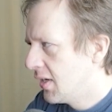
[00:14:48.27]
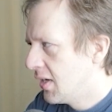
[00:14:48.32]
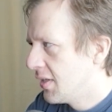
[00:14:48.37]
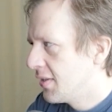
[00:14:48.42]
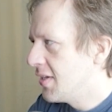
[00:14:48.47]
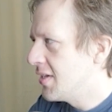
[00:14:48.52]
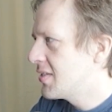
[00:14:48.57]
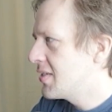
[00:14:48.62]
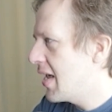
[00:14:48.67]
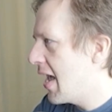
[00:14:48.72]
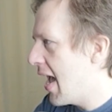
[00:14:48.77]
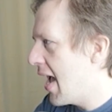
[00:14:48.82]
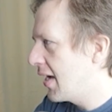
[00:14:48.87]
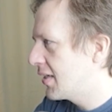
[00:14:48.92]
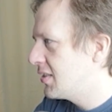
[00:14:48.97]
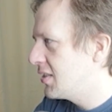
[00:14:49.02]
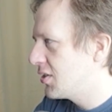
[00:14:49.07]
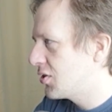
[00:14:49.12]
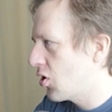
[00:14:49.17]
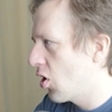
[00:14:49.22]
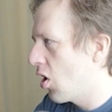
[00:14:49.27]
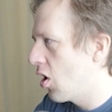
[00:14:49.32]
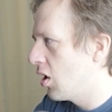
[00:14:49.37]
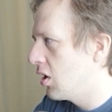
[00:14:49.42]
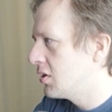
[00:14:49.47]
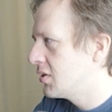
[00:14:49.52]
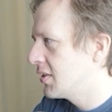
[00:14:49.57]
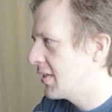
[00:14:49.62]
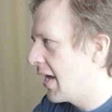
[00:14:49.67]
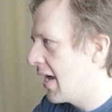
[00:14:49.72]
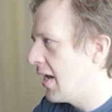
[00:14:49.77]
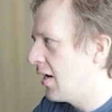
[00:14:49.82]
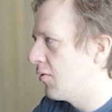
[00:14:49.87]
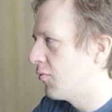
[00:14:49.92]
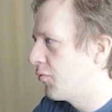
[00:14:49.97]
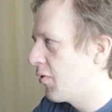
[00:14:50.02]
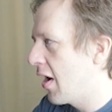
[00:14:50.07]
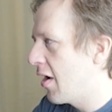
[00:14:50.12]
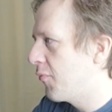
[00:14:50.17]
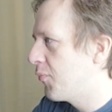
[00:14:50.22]
This Axie's cards gain
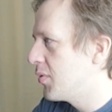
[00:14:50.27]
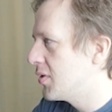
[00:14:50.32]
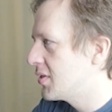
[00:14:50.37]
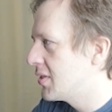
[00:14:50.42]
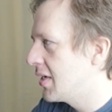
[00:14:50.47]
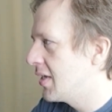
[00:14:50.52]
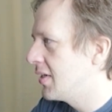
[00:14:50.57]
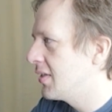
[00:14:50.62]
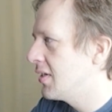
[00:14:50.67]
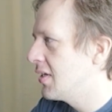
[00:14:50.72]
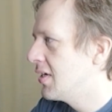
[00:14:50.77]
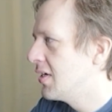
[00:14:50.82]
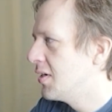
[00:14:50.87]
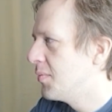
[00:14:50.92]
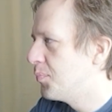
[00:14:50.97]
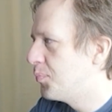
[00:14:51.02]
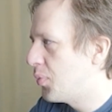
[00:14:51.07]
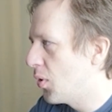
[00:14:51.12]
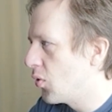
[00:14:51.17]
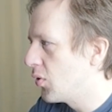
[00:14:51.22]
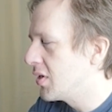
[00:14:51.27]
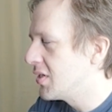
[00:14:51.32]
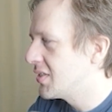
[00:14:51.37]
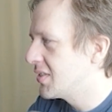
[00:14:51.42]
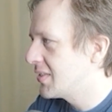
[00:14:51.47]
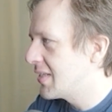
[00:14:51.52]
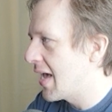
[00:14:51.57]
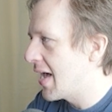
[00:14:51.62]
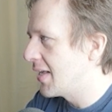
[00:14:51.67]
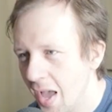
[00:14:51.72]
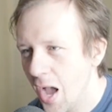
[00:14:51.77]
5% bonus stat.